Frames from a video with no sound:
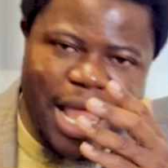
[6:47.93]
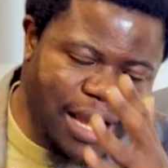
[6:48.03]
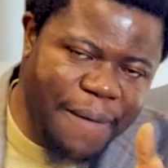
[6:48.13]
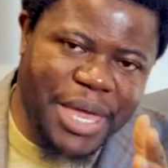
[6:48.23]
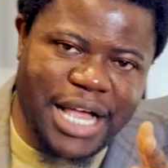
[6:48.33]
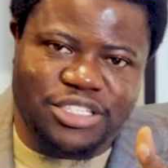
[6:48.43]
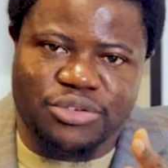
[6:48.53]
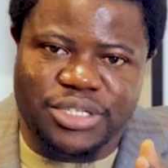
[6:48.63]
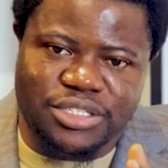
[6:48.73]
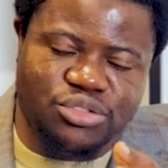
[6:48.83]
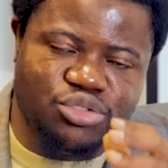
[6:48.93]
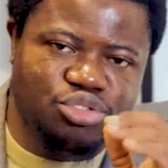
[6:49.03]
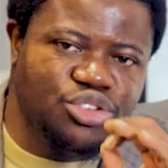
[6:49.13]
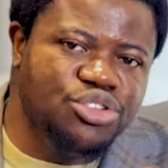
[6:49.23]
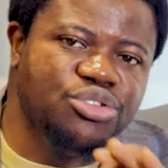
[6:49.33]
And let me ask you this.
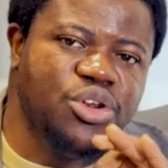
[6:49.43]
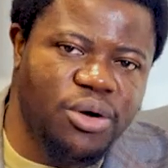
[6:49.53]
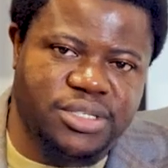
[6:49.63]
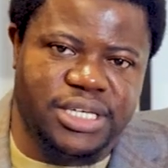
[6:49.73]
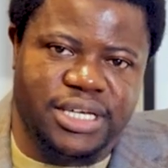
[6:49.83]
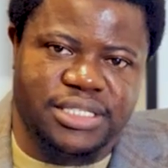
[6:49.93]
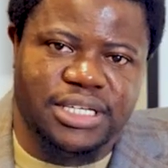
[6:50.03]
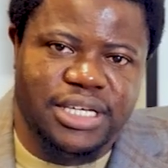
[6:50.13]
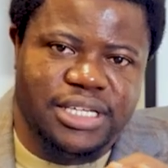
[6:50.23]
Do you notice